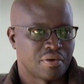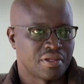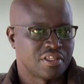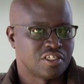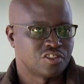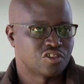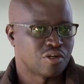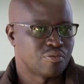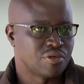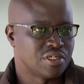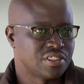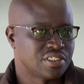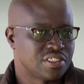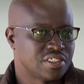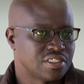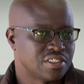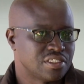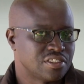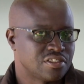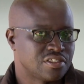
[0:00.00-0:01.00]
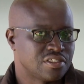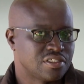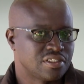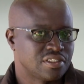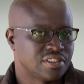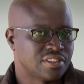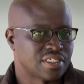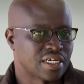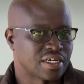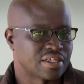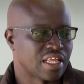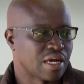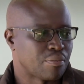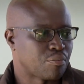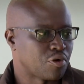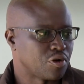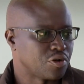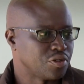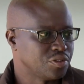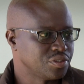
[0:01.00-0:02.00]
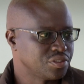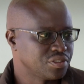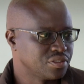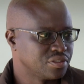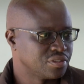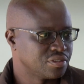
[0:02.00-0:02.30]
these communities take their produce